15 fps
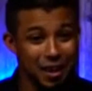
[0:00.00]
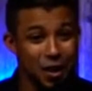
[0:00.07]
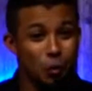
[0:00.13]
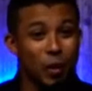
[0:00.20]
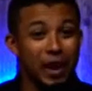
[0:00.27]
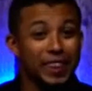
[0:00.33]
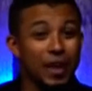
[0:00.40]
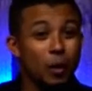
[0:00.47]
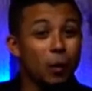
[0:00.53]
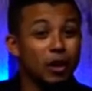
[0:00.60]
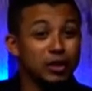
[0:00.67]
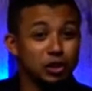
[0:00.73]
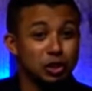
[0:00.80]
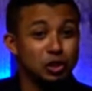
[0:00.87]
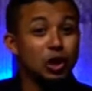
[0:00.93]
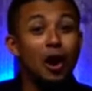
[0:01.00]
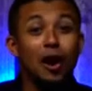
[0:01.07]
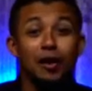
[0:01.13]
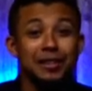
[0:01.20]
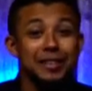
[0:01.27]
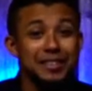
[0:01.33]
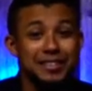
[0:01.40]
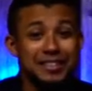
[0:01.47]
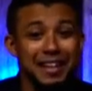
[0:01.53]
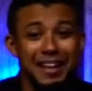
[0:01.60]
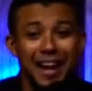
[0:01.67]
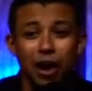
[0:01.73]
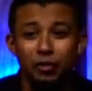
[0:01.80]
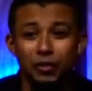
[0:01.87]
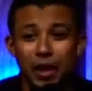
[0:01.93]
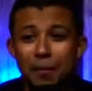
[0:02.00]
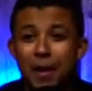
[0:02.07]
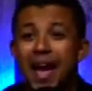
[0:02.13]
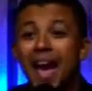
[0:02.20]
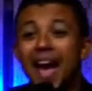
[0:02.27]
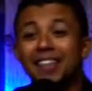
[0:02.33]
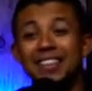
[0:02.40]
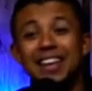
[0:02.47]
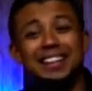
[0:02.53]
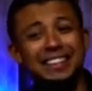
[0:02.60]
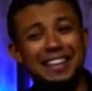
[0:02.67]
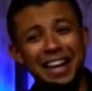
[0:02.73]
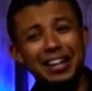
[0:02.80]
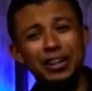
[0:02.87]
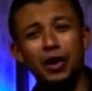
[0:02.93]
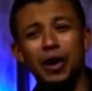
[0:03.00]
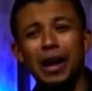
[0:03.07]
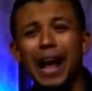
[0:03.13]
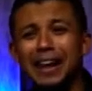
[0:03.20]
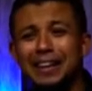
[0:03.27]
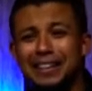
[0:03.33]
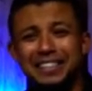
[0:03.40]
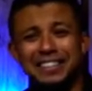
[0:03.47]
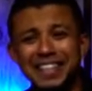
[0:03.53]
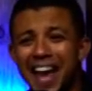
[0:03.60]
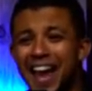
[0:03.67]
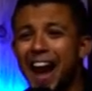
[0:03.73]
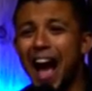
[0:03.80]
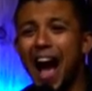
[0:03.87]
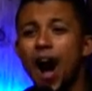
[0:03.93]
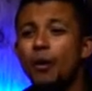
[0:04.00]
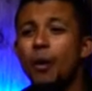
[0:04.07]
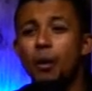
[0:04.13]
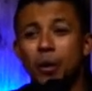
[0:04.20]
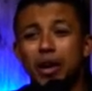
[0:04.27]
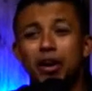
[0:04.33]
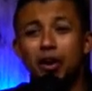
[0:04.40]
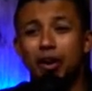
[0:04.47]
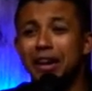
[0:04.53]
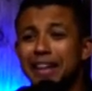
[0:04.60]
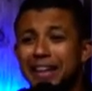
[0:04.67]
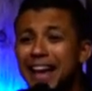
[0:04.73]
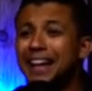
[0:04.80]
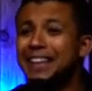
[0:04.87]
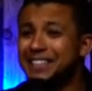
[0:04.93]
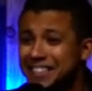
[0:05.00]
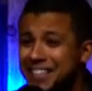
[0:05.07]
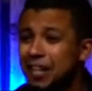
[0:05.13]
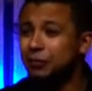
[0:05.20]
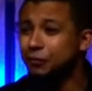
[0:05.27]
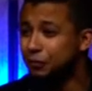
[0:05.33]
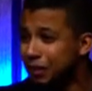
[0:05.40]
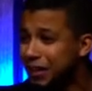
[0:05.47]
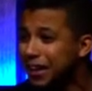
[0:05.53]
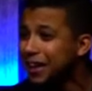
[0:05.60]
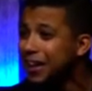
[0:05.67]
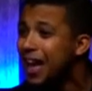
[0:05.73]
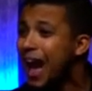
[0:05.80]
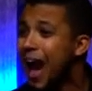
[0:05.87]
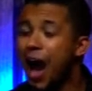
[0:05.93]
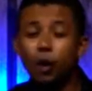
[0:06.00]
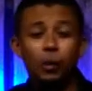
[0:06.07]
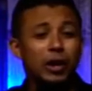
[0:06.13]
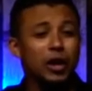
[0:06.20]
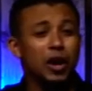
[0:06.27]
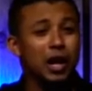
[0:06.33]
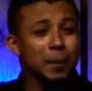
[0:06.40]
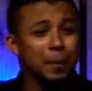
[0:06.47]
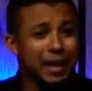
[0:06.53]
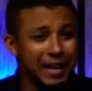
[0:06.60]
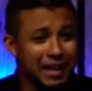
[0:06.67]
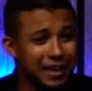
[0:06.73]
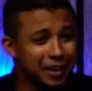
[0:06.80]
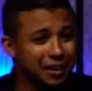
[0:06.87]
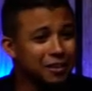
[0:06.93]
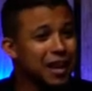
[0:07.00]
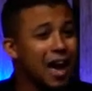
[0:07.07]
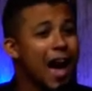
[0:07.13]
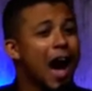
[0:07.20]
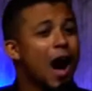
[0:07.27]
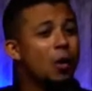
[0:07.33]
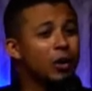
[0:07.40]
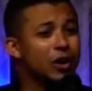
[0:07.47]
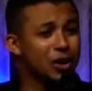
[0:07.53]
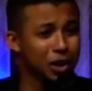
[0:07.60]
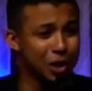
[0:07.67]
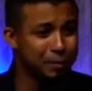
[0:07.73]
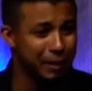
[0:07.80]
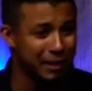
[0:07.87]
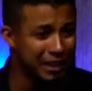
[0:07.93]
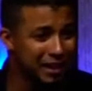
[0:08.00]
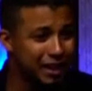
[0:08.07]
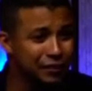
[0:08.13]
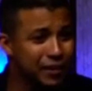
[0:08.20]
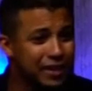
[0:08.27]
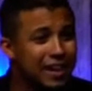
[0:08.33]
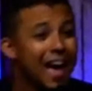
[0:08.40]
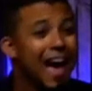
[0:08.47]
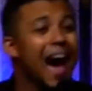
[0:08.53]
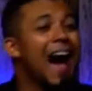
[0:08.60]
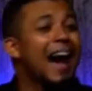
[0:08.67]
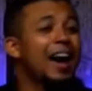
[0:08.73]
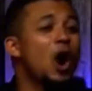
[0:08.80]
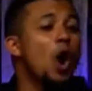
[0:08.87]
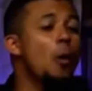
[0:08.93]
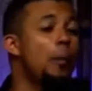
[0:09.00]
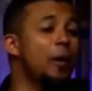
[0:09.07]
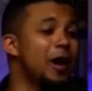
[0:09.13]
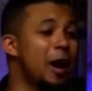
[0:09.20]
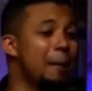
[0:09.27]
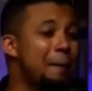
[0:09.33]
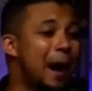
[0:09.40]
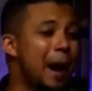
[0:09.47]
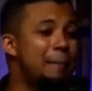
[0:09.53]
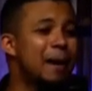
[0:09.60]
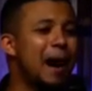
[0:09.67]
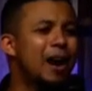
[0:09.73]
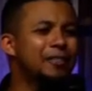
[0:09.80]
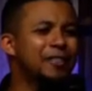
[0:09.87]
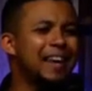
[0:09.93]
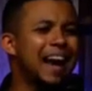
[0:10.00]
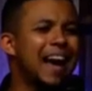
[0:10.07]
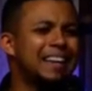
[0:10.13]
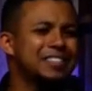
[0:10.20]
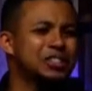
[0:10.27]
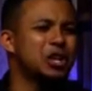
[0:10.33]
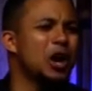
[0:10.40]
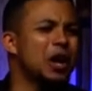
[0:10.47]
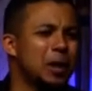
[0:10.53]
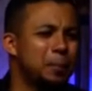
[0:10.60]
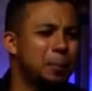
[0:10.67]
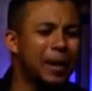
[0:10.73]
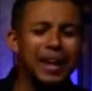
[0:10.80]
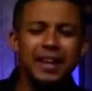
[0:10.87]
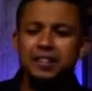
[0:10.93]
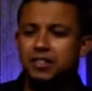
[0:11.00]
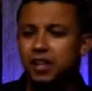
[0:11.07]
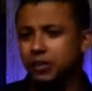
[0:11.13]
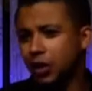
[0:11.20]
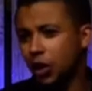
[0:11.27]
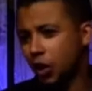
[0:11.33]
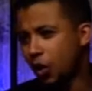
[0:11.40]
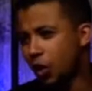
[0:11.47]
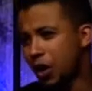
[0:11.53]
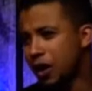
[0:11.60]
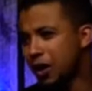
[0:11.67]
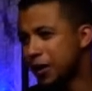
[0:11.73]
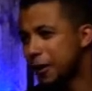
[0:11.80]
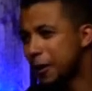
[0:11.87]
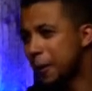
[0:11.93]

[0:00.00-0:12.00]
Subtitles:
when there was darkness around them and they did not understand how are we going to get set free? How are we going to be healed? How are we going to be delivered? I opened up my mouth and I started praising the Lord.